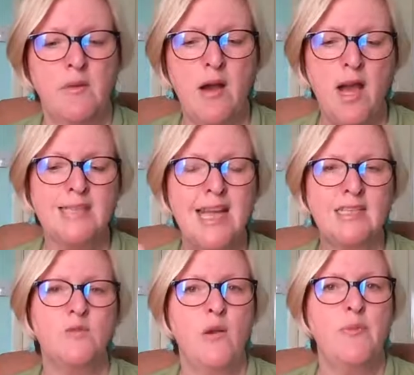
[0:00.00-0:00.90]
I tend
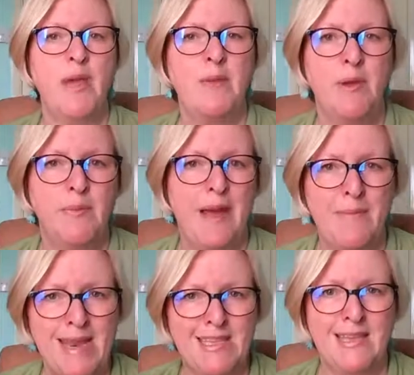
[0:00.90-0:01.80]
to work with people about
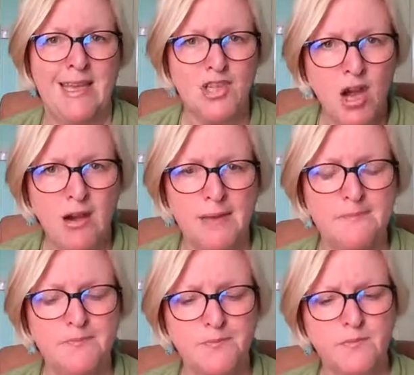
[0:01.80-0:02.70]
managing their time.